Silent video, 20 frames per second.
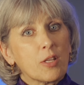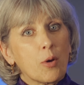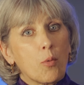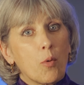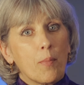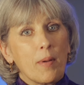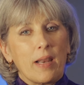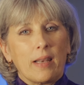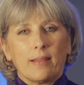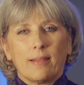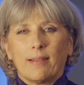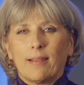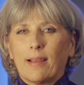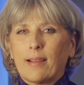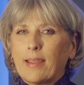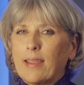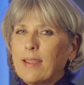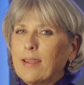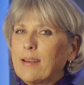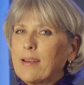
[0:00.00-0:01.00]
that will be
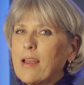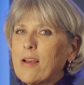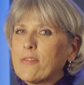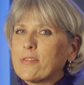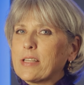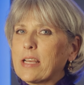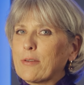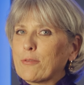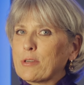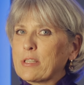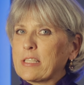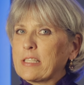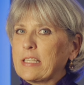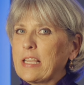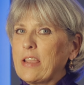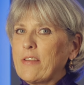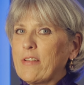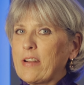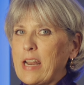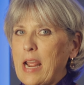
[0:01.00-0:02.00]
lucky enough to
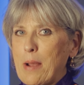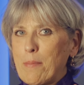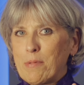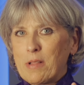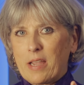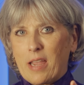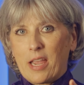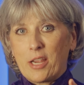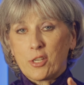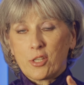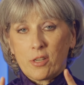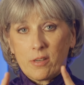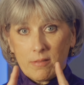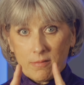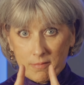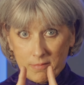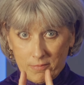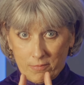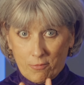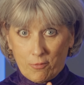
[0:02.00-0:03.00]
receive an
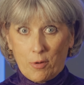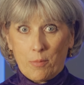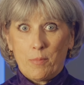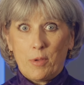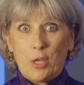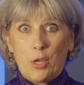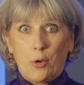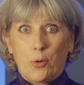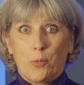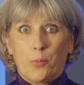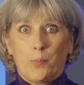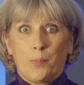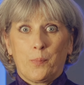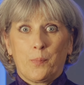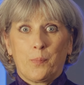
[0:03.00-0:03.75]
application from you.